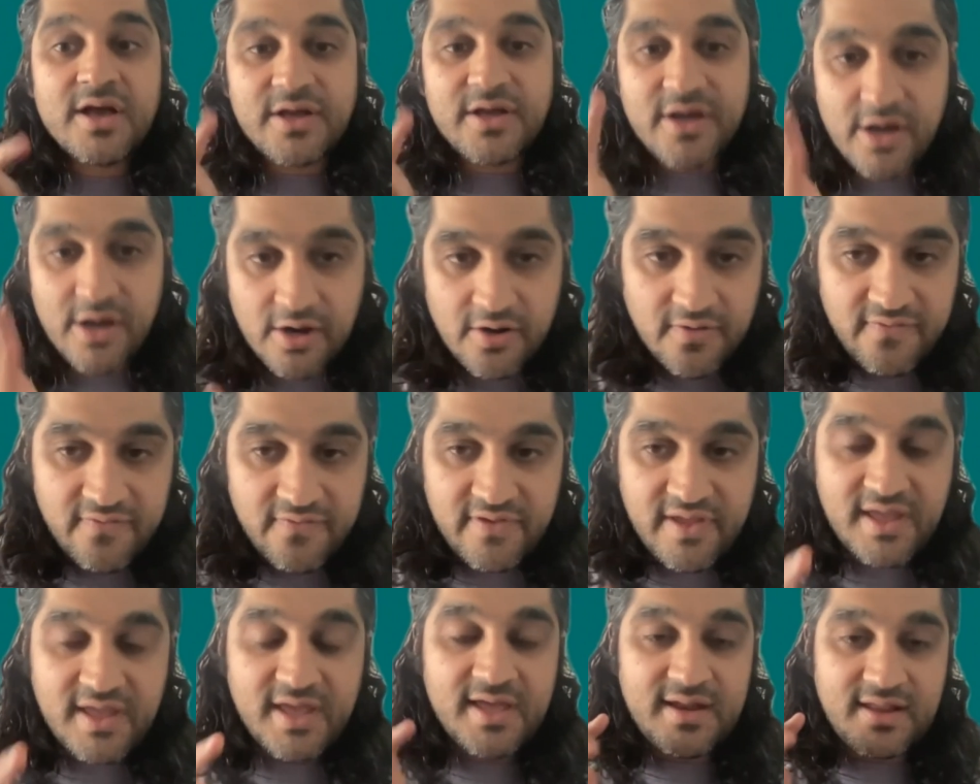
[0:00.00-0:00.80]

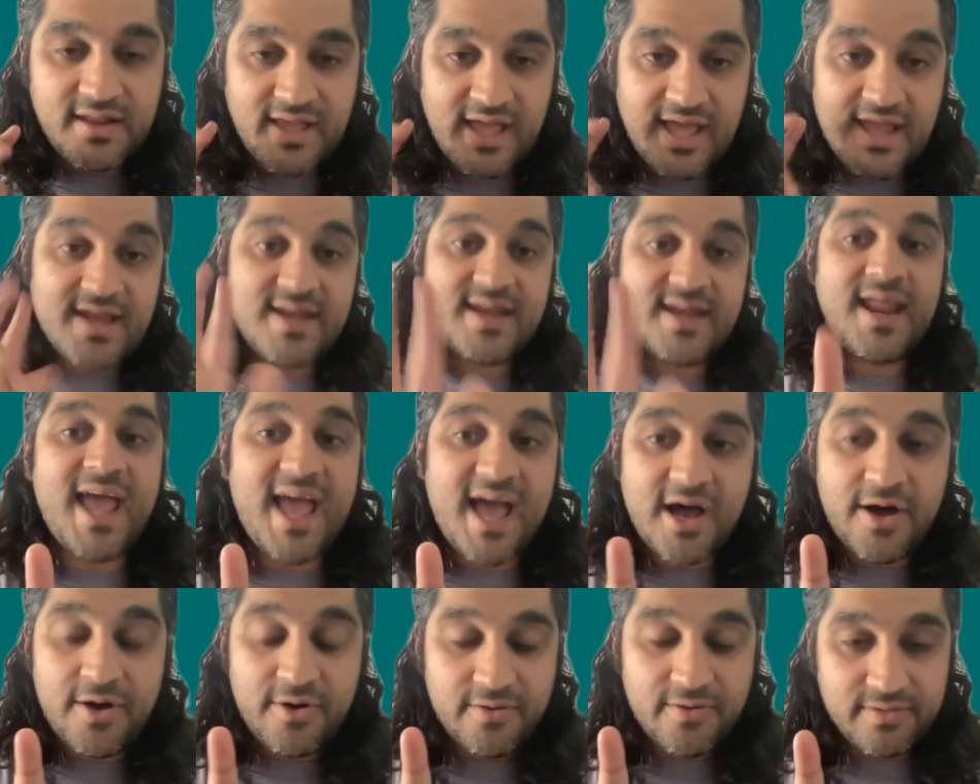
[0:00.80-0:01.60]
COVID, and
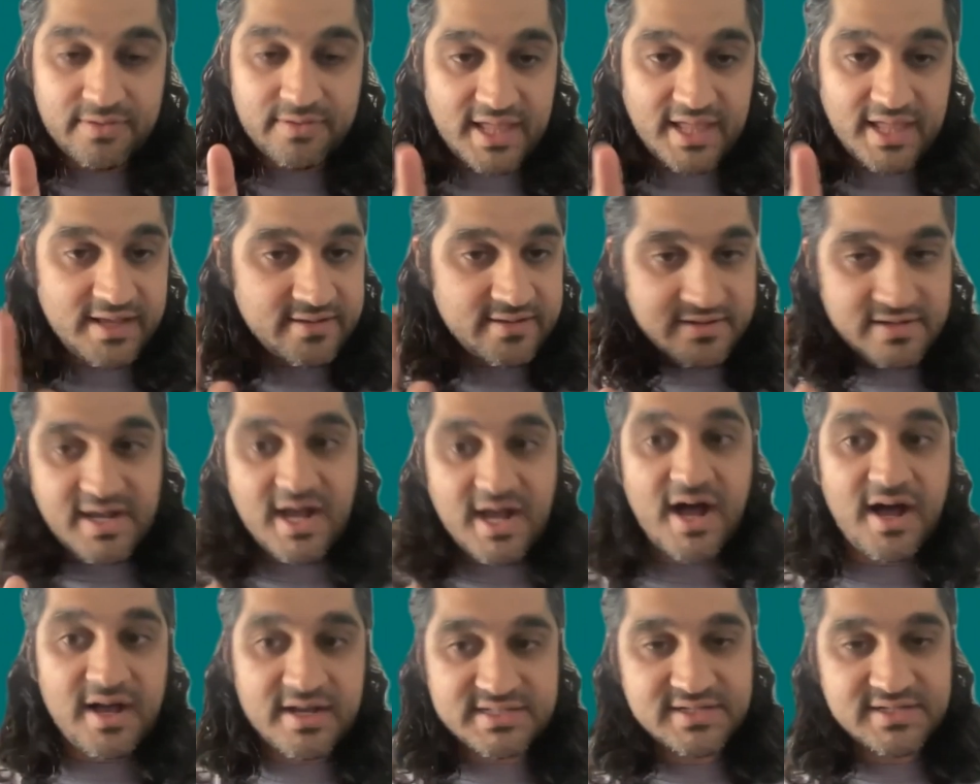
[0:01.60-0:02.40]
now like
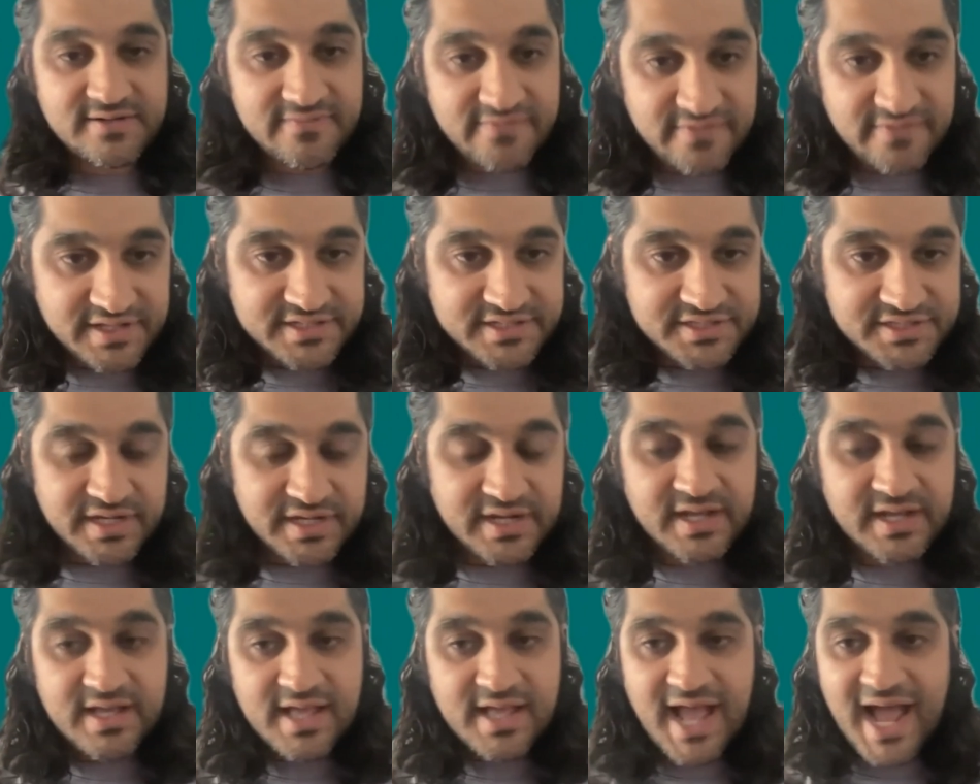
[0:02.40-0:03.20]
COGS inflation?